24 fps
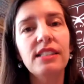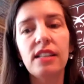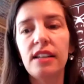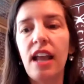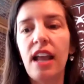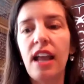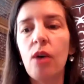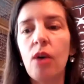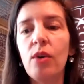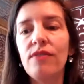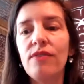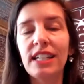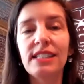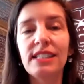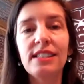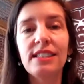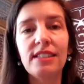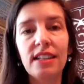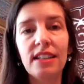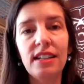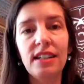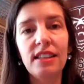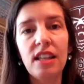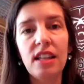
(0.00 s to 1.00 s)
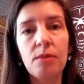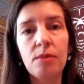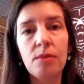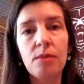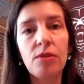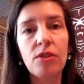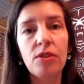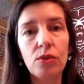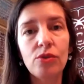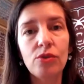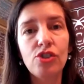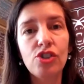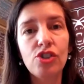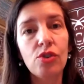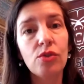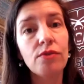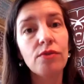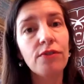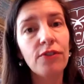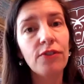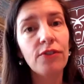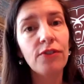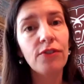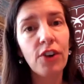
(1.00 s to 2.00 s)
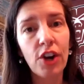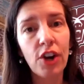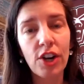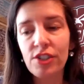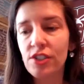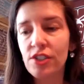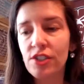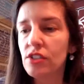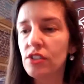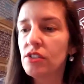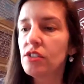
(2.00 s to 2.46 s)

and now we've extended them through June 1st.